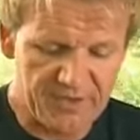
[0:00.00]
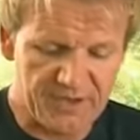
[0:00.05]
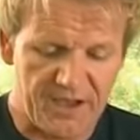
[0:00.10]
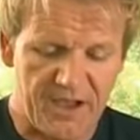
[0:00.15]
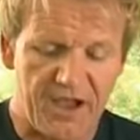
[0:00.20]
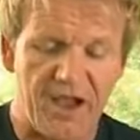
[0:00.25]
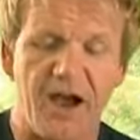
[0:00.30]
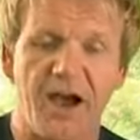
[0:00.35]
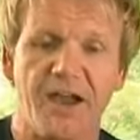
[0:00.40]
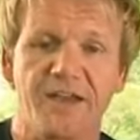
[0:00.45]

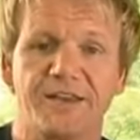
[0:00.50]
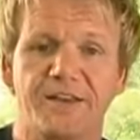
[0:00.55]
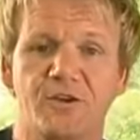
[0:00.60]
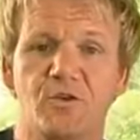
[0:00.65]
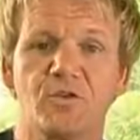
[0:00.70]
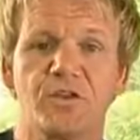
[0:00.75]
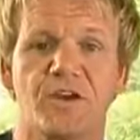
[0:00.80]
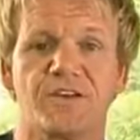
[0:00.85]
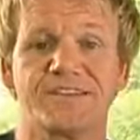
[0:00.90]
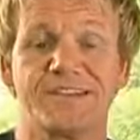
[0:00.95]
hiding
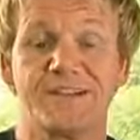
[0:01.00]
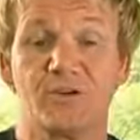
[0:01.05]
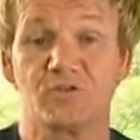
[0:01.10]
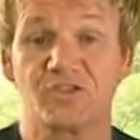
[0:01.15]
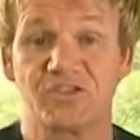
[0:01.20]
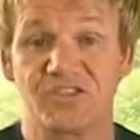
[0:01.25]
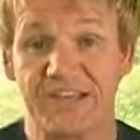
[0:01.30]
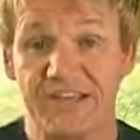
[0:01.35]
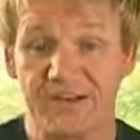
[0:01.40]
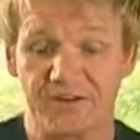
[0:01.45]
all those little
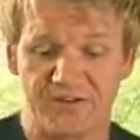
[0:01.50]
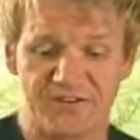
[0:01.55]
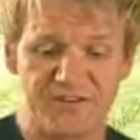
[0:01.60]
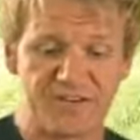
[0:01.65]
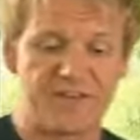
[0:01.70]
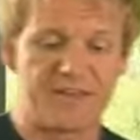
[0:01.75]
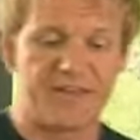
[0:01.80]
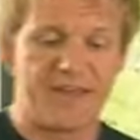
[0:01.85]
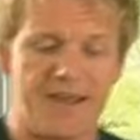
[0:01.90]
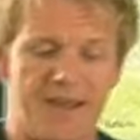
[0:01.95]
secrets
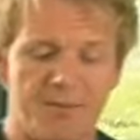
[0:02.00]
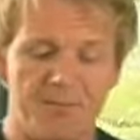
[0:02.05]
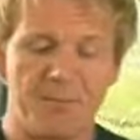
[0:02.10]
in there,